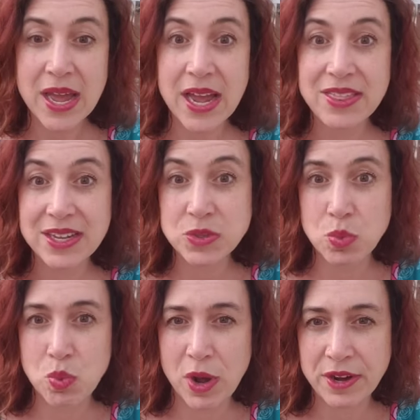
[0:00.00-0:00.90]
And that's
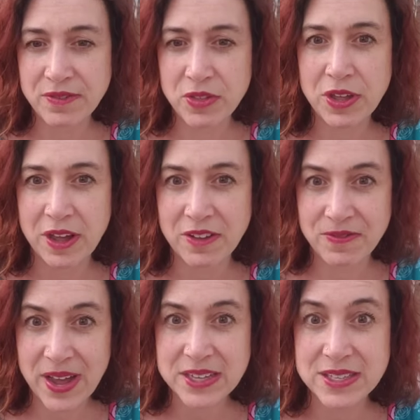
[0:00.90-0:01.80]
one of the
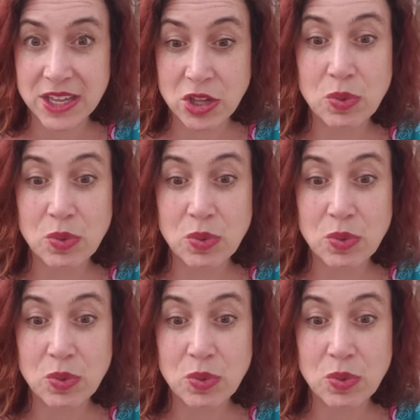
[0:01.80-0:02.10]
effects that you